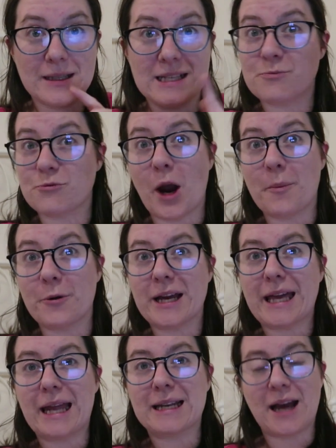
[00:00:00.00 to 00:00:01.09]
It's bribery
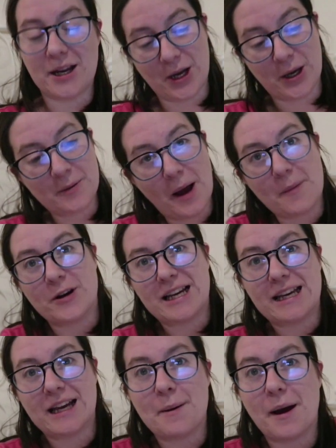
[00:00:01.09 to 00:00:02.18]
again. I know. I'm
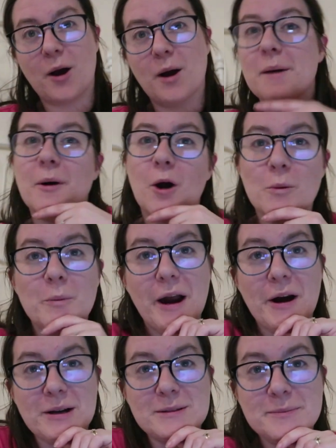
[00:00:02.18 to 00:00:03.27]
a horrible
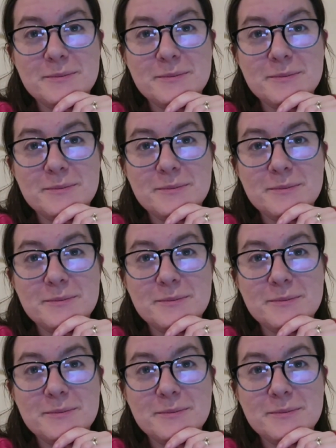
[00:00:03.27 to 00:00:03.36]
parent.